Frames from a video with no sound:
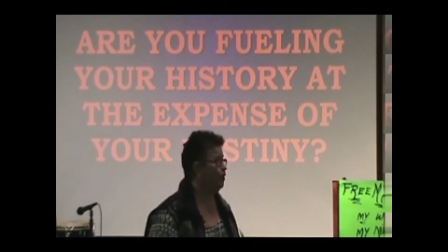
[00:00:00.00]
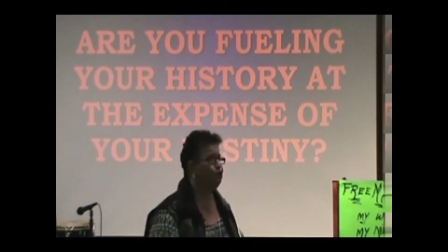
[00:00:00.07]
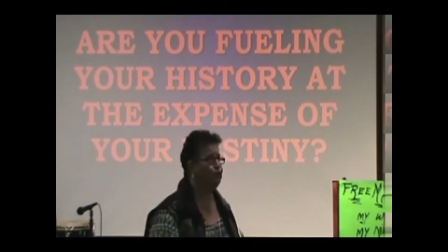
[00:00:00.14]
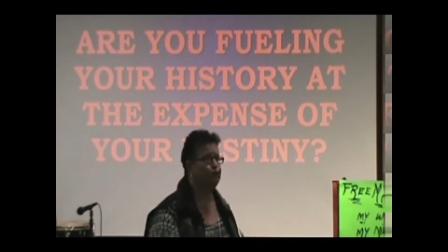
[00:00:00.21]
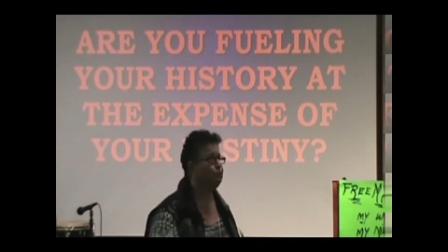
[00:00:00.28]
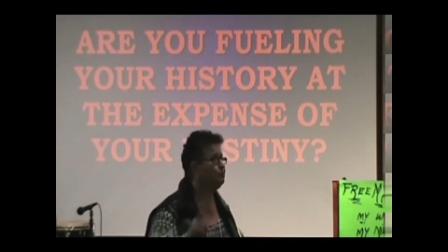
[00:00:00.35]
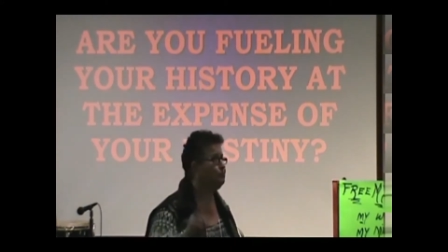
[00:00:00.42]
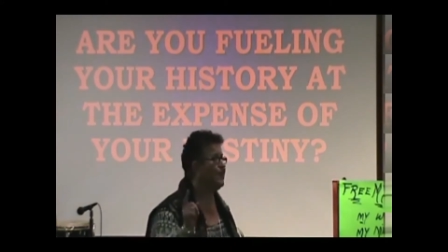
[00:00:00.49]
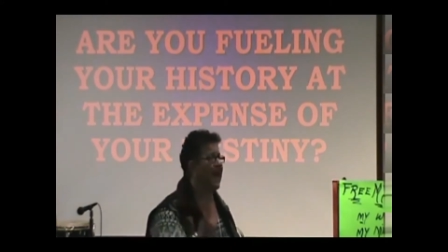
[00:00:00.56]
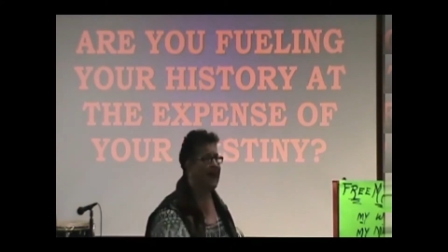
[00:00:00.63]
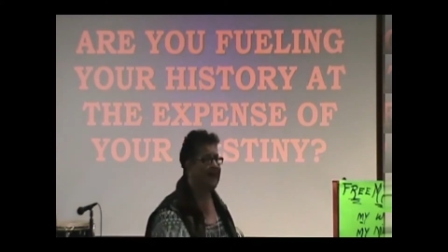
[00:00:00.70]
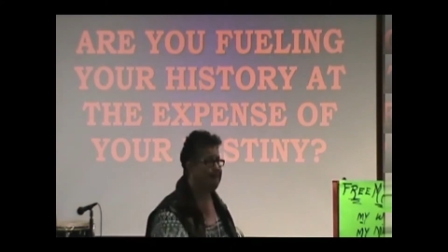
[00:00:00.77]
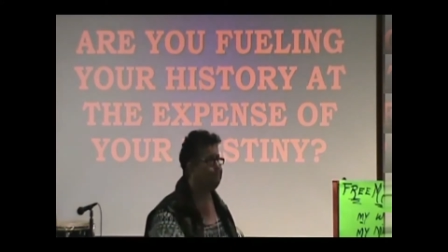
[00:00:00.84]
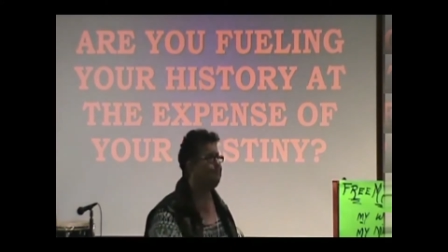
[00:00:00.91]
Do
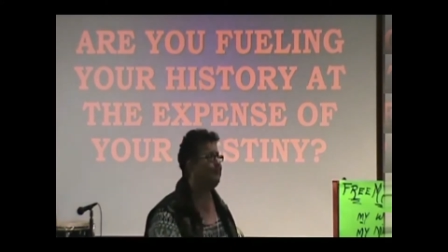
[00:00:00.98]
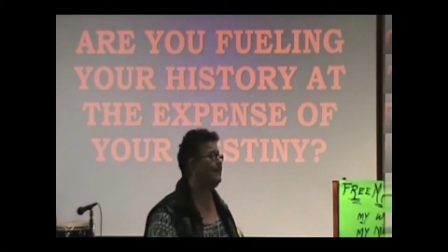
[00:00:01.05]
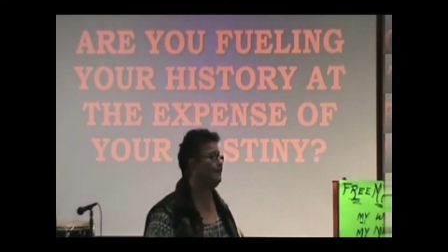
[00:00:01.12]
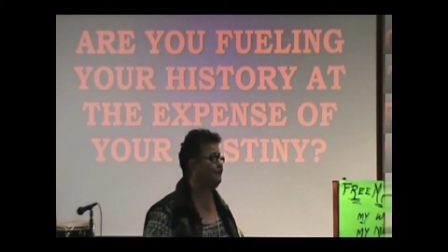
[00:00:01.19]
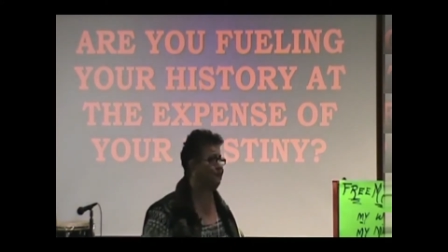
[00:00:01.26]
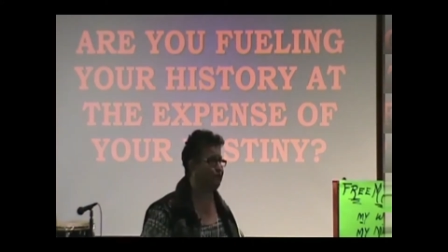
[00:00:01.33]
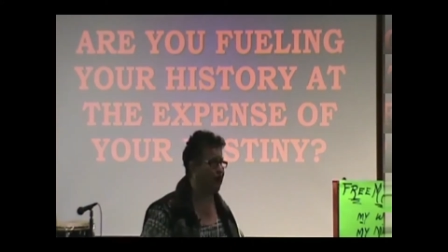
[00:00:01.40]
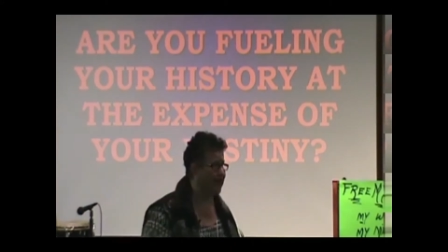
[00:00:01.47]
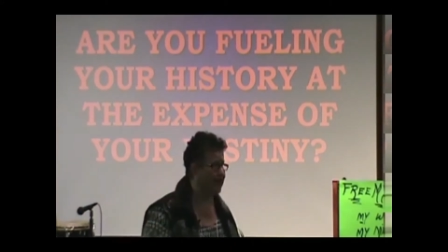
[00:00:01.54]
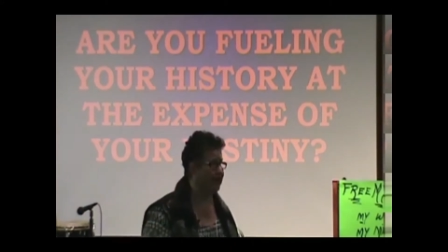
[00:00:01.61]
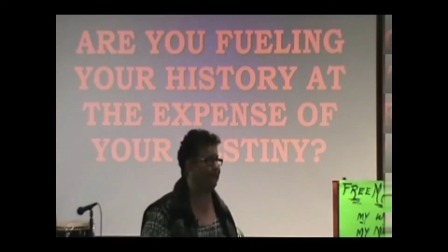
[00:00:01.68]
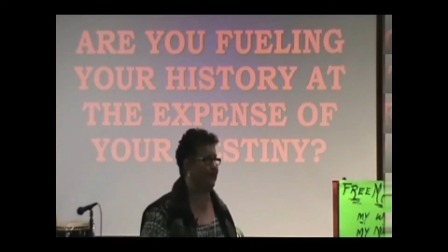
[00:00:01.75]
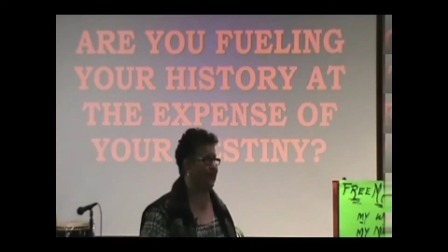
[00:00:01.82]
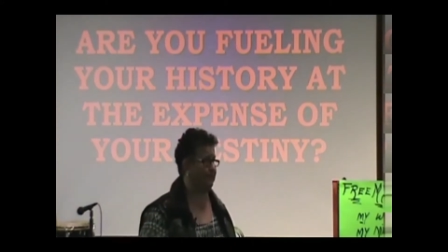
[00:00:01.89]
not be afraid
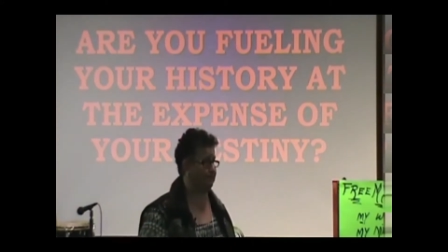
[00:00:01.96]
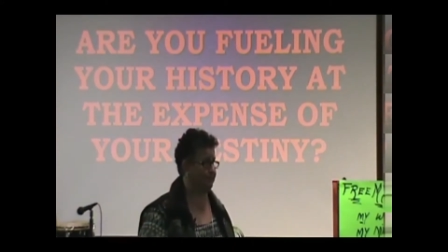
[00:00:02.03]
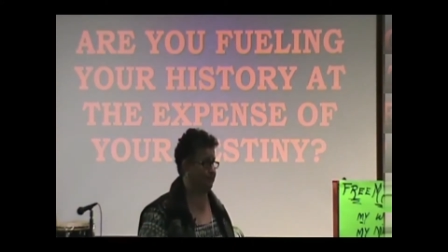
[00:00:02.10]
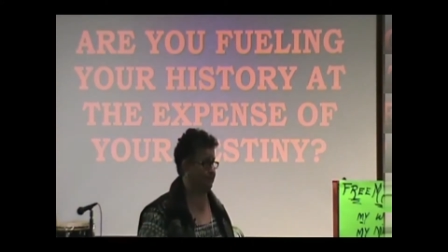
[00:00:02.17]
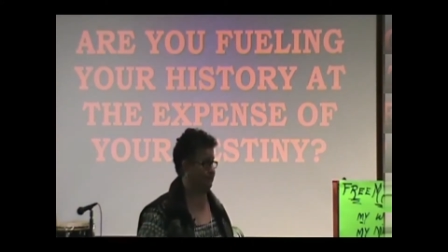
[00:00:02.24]
of him.